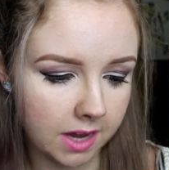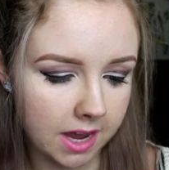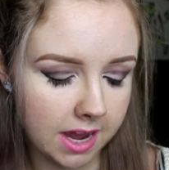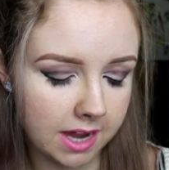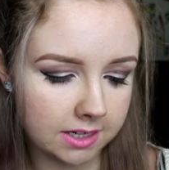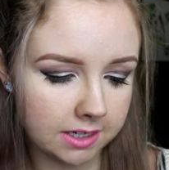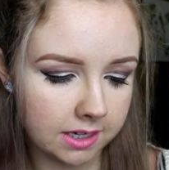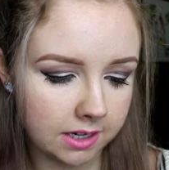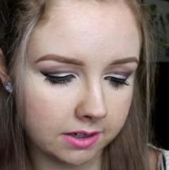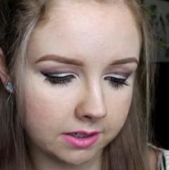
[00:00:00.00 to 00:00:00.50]

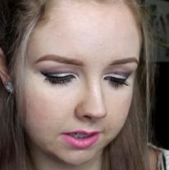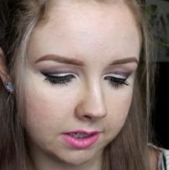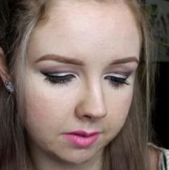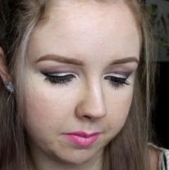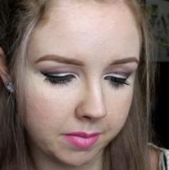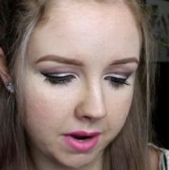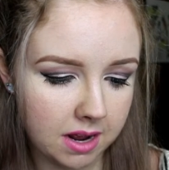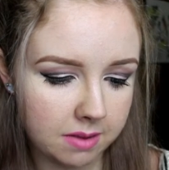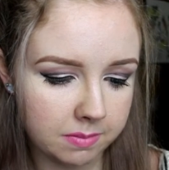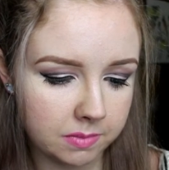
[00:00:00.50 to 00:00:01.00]

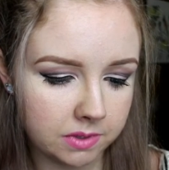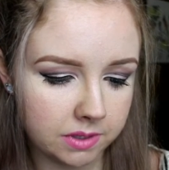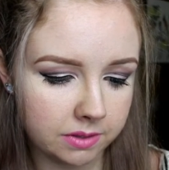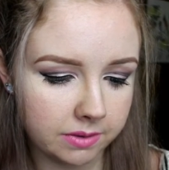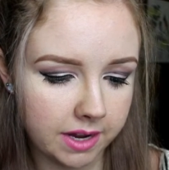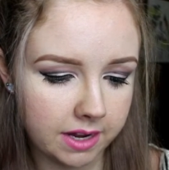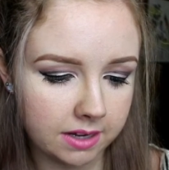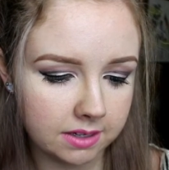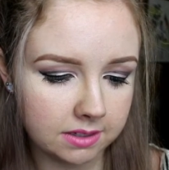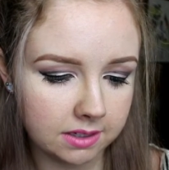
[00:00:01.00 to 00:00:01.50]
Anti-irritant, palm
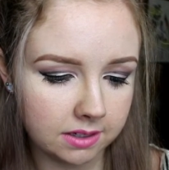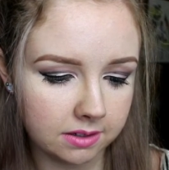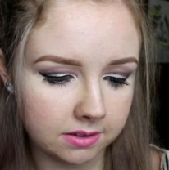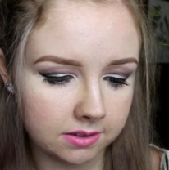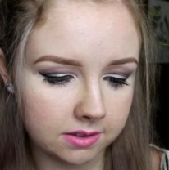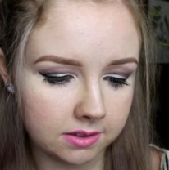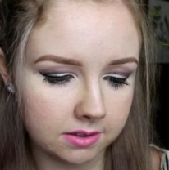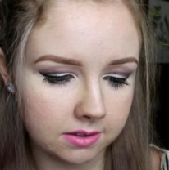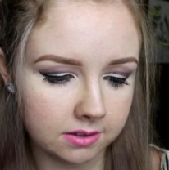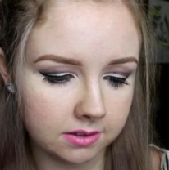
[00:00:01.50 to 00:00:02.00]
oil,
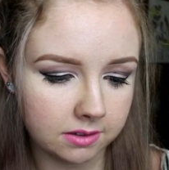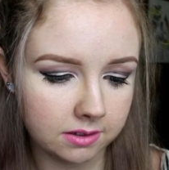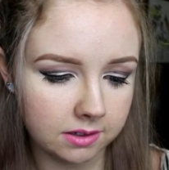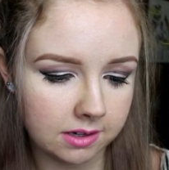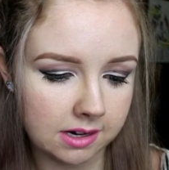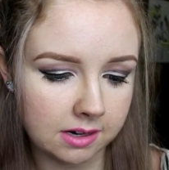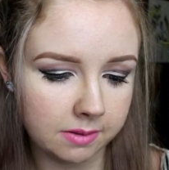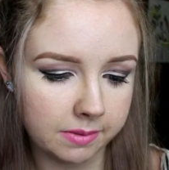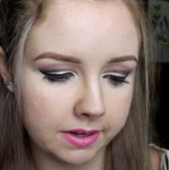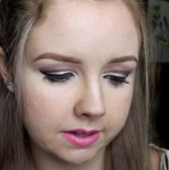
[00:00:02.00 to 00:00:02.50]
antioxidant,
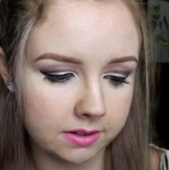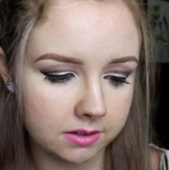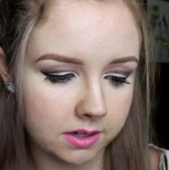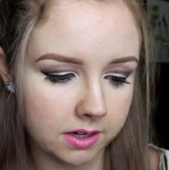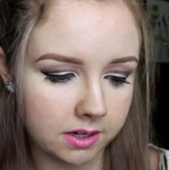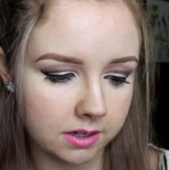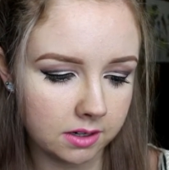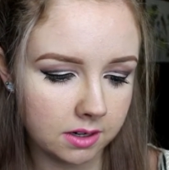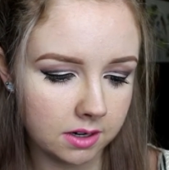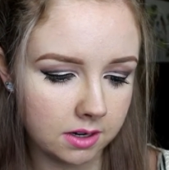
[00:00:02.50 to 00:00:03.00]
kelp
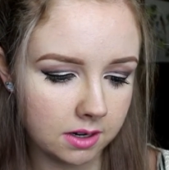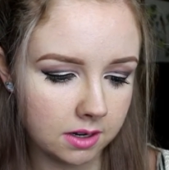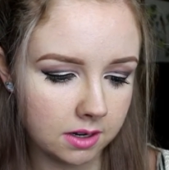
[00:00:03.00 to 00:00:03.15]
extract.